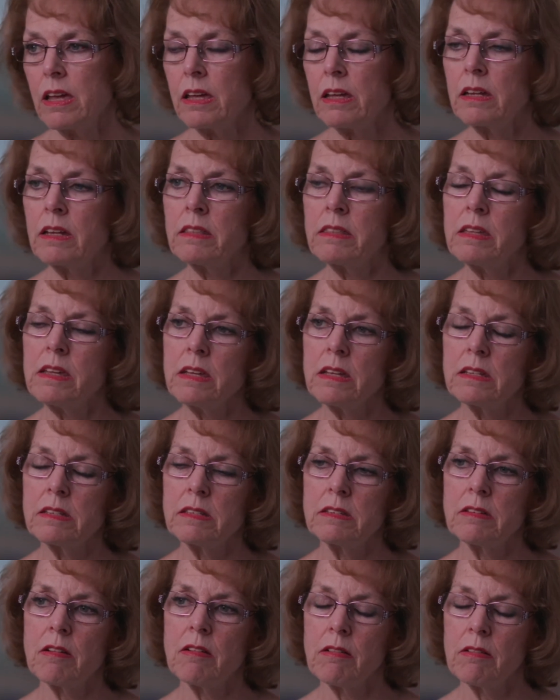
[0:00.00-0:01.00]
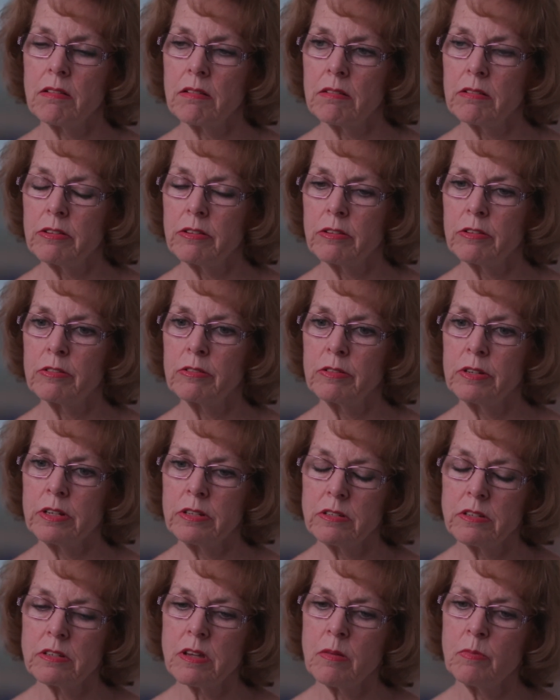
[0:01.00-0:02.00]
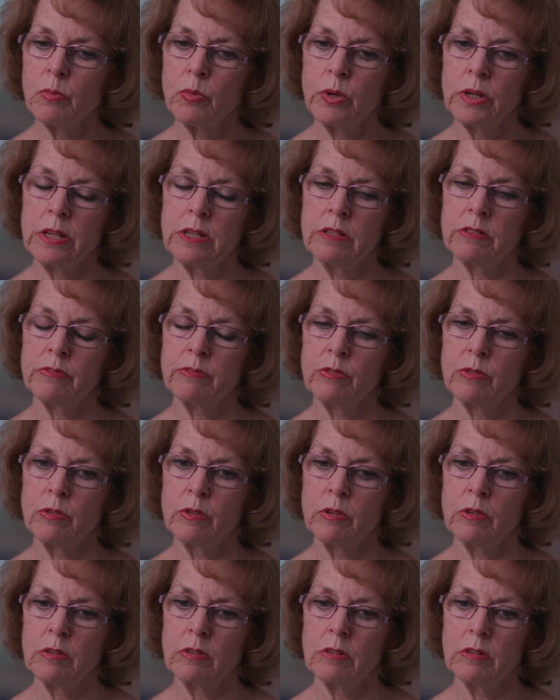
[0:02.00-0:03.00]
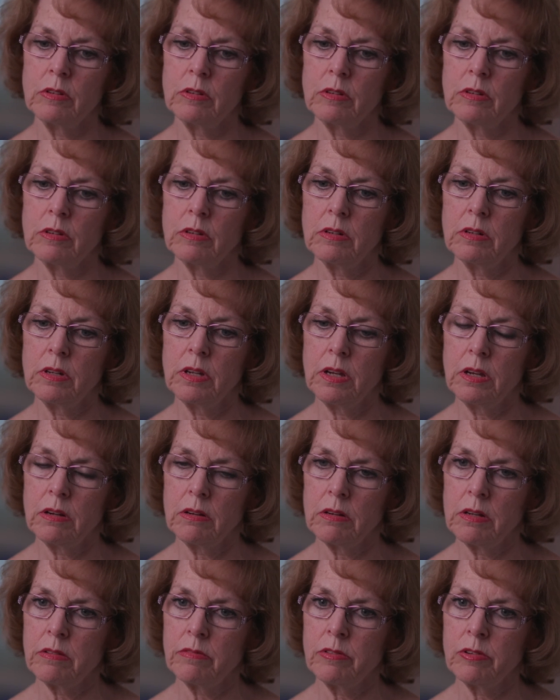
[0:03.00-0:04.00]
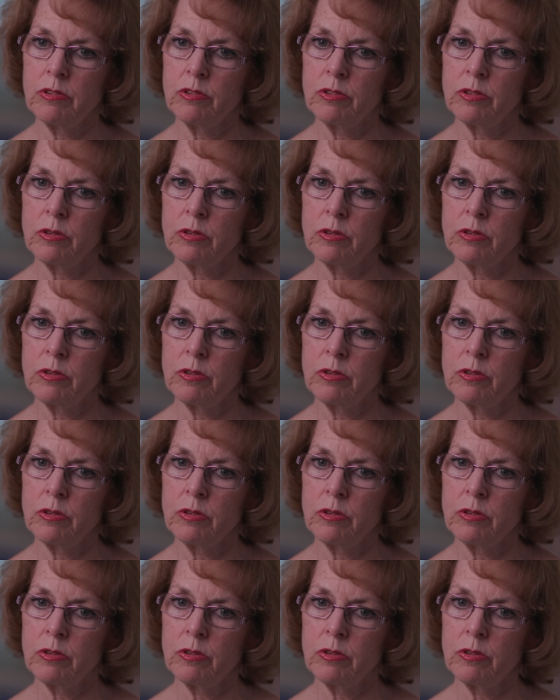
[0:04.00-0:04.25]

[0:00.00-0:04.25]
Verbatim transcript: And I think it's harder in some ways for caregivers